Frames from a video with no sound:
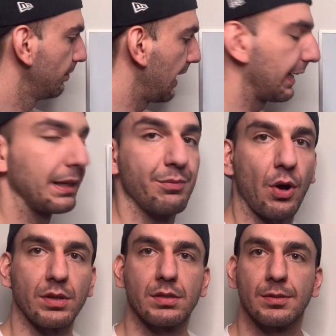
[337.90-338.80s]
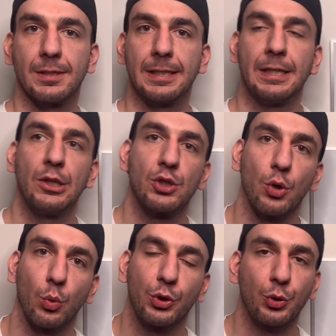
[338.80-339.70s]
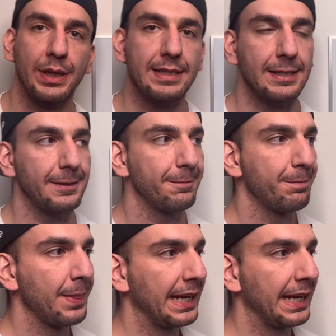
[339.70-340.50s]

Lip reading: I claim false. So with creatine,